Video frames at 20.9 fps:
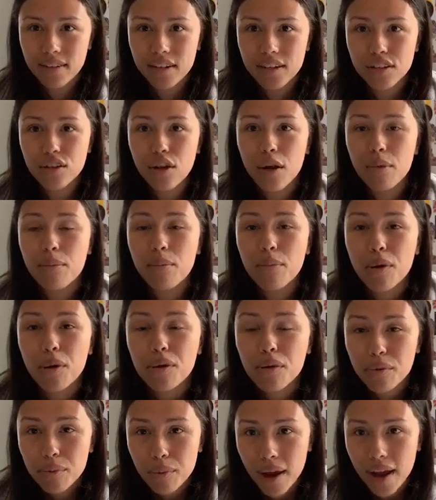It's our
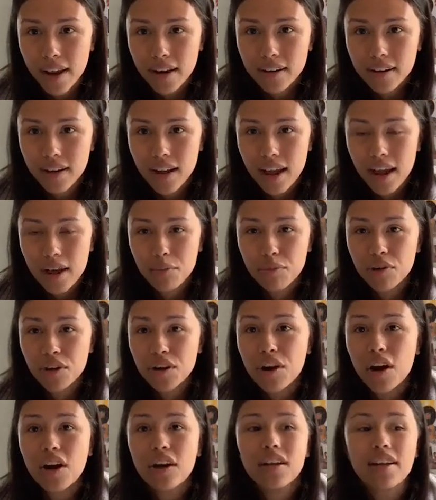birthright. And
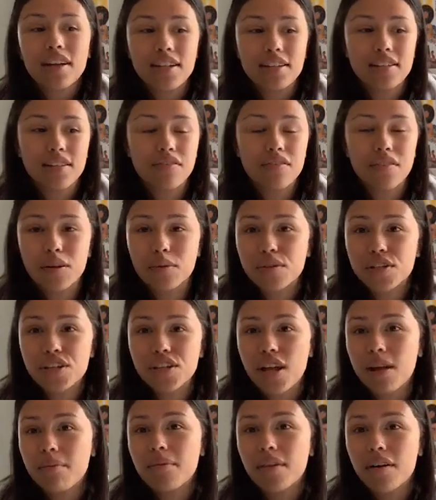regardless if there was
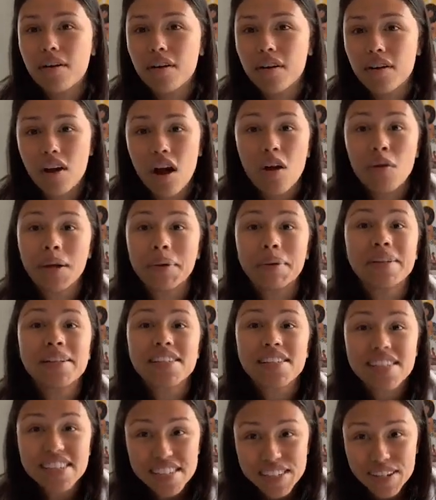shame there or not, we would
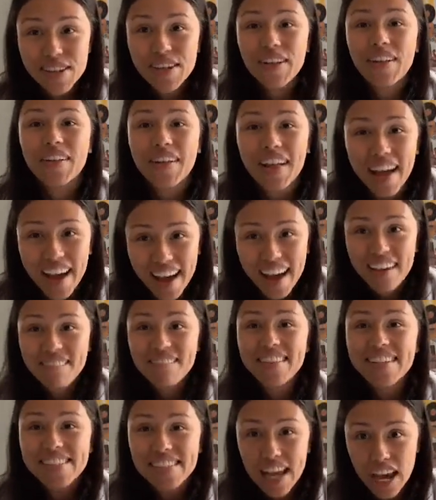still
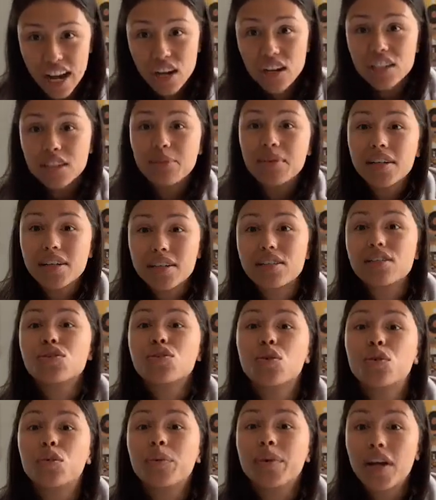have this energy because it's
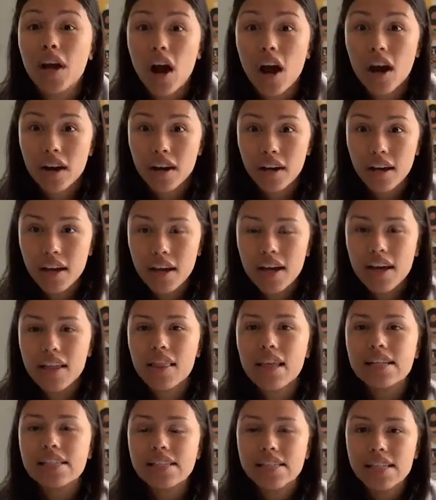who we are.
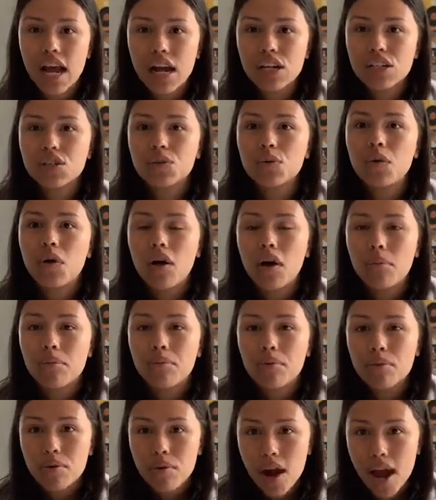This sexual,
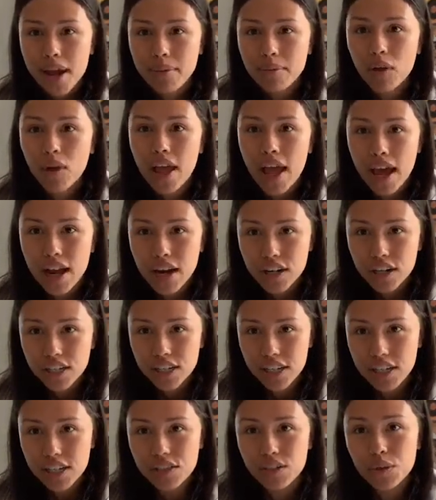primal
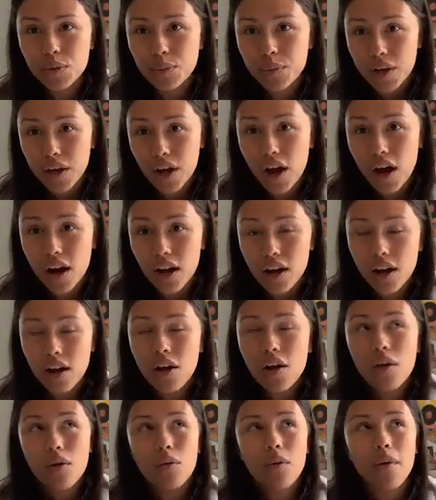energy is who we are.
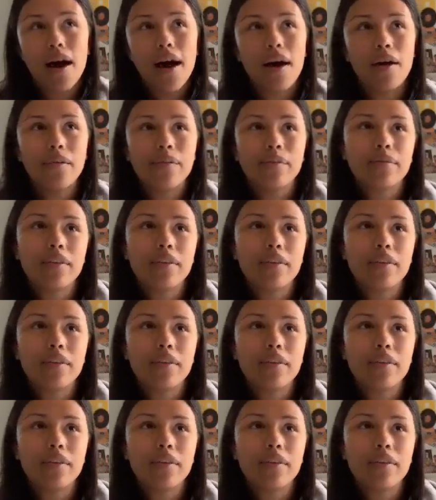Wow.